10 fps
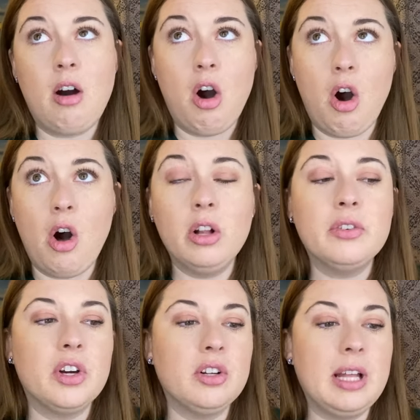all of
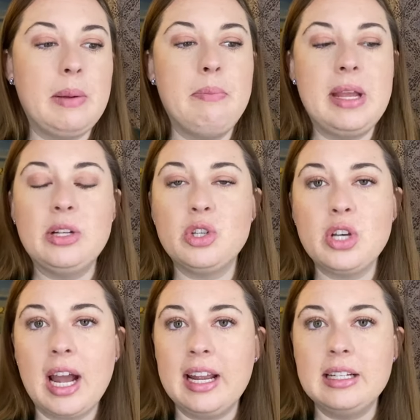her like beach
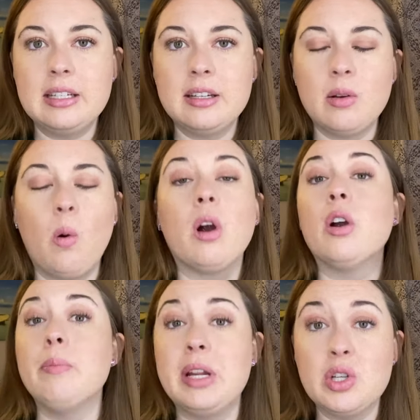night or her
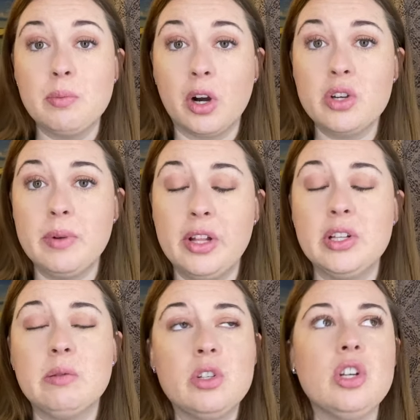beach marshmallow
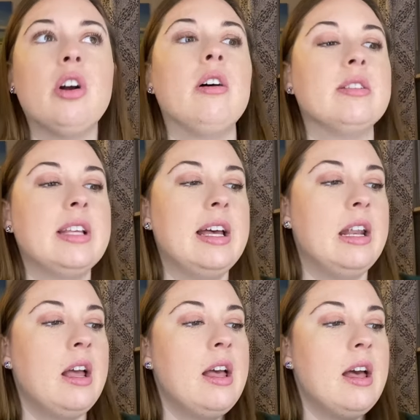is what she calls it,
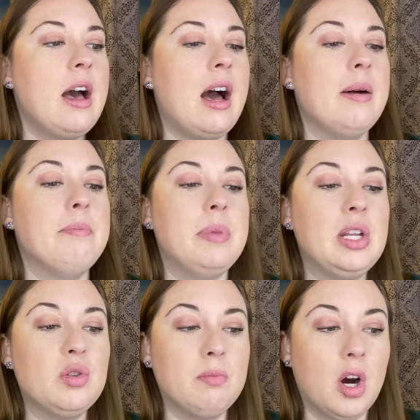
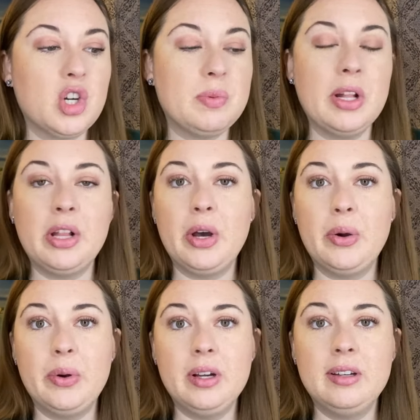beach
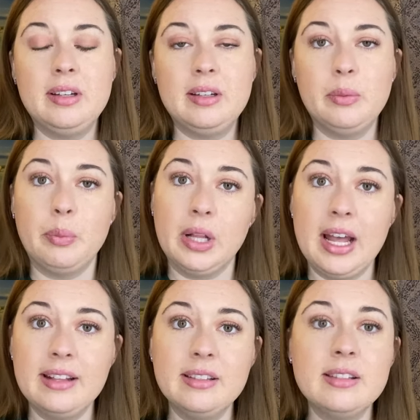marshmallow
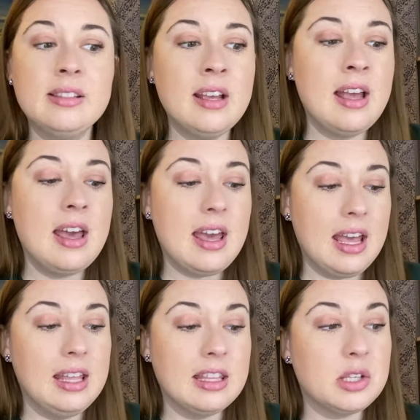blends
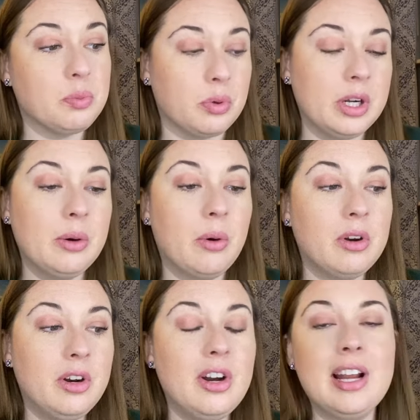in this
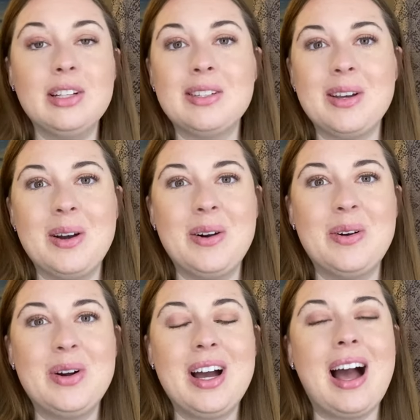pre-order. And
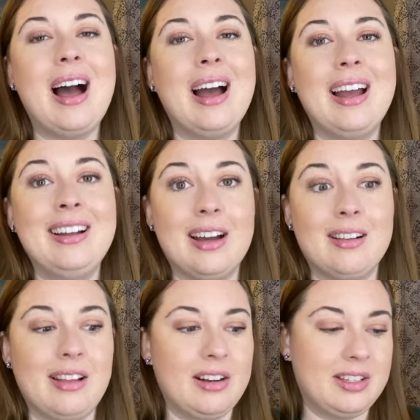so I got a
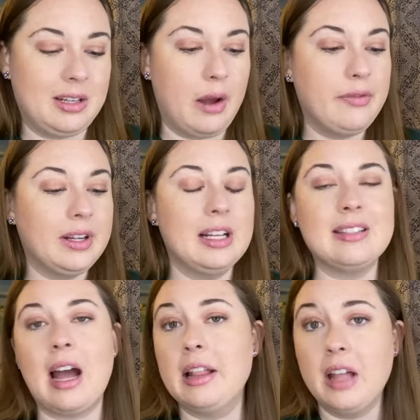lot of stuff because
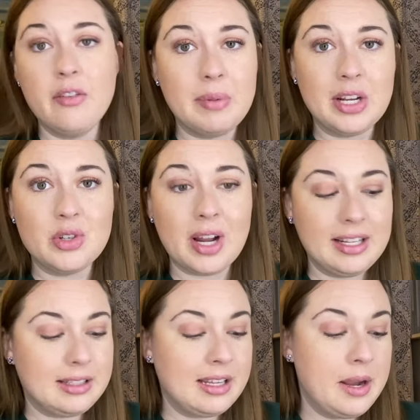I love beach
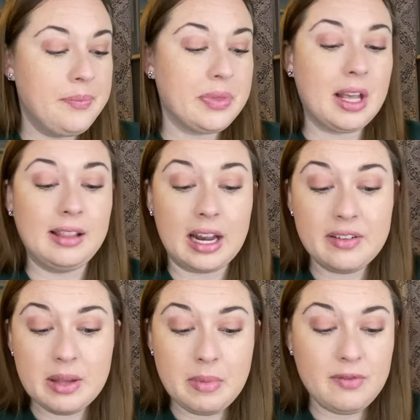nights. A lot of
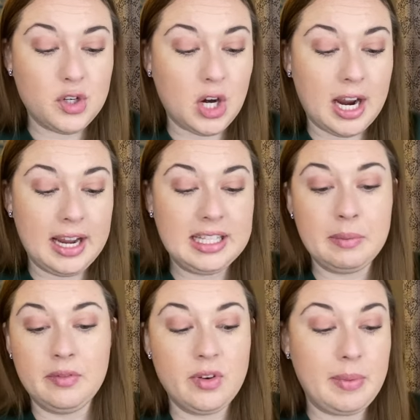them I've tried, some
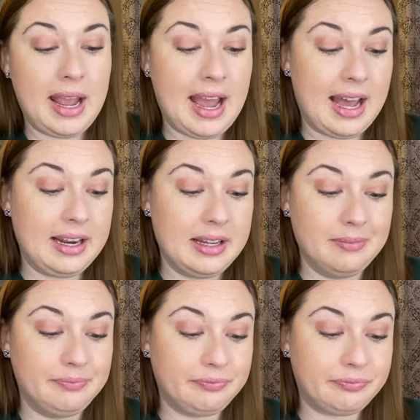of them I hadn't.